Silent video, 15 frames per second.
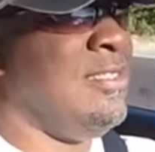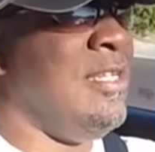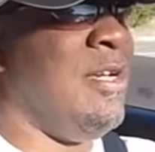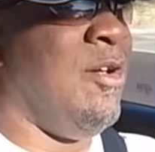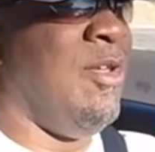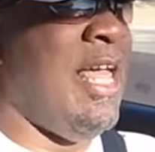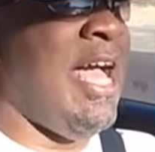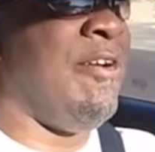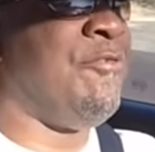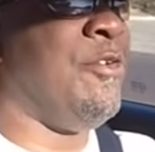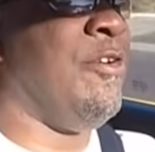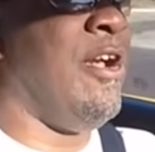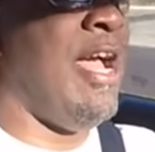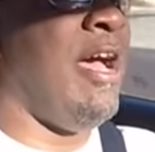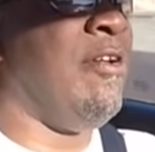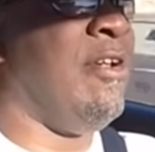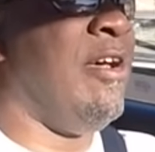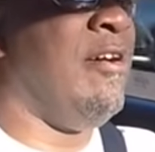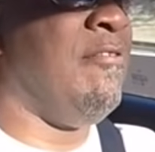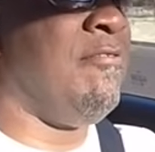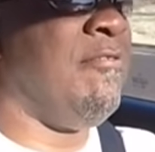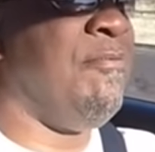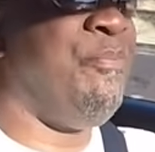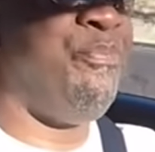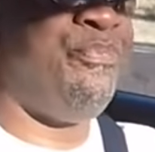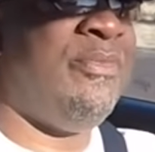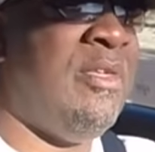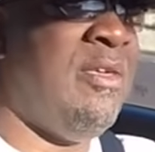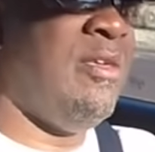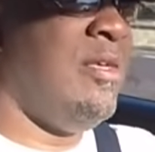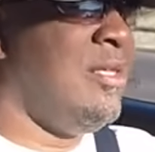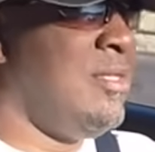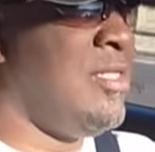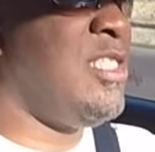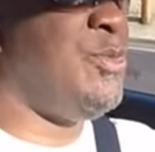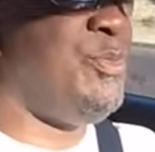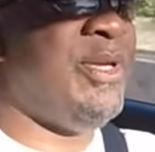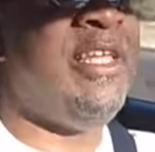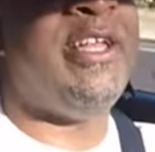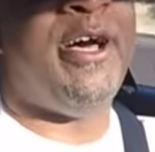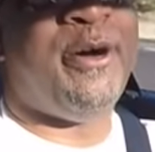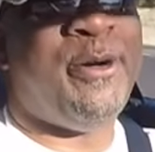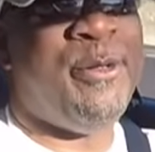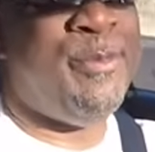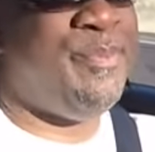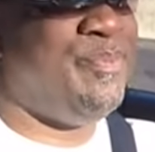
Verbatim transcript: you know, laughter out of Speedo.